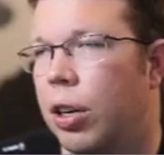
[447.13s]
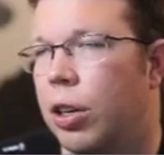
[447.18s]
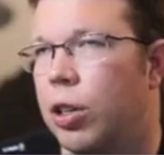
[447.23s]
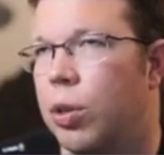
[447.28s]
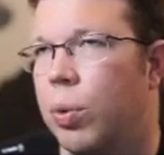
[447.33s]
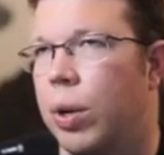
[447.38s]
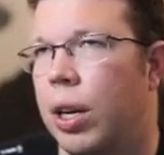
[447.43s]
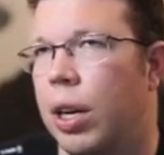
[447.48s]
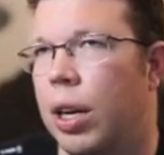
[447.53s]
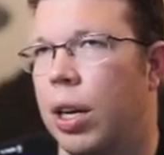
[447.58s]
Can,
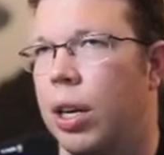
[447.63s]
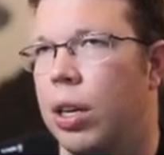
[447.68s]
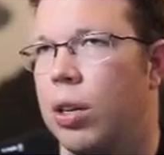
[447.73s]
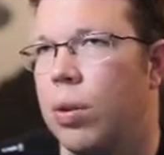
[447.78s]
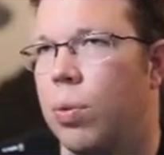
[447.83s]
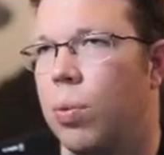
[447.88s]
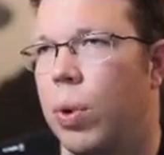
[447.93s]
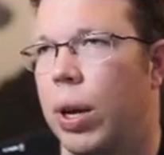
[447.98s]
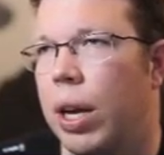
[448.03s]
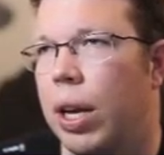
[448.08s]
do we need
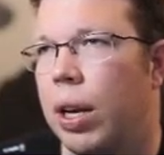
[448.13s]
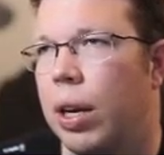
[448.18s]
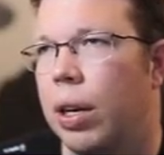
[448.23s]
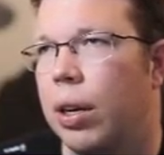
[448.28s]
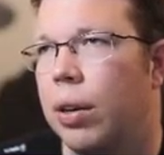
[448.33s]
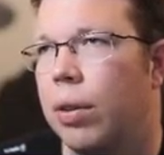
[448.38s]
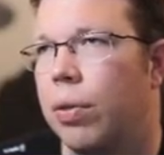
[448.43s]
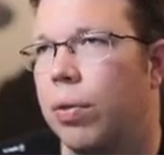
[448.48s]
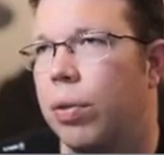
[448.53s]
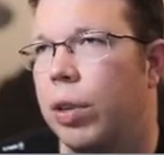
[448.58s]
to
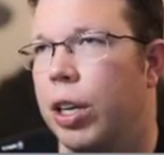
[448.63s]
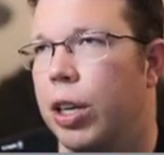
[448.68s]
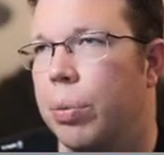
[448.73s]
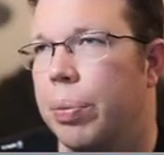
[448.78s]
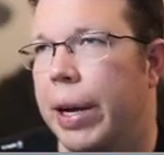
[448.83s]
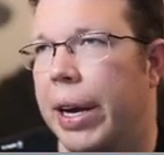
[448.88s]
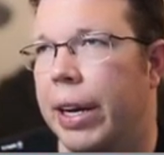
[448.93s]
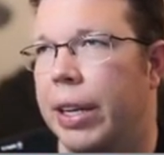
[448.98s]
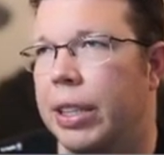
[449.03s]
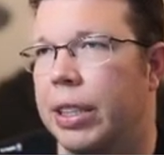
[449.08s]
win
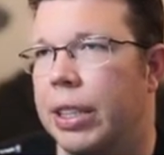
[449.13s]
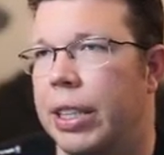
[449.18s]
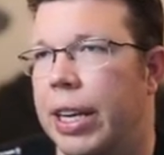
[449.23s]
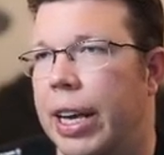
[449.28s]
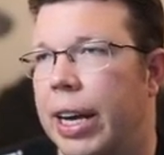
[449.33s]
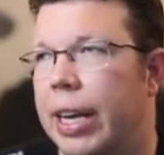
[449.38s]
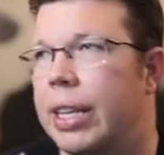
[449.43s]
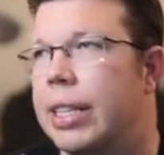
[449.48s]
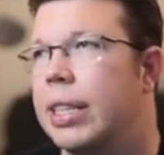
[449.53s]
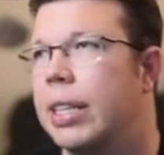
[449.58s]
fleet battles
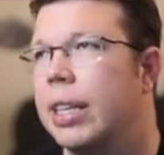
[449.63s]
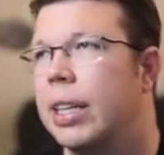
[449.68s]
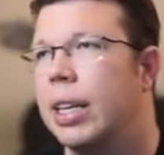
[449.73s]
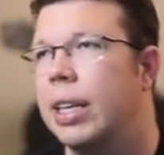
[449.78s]
yet?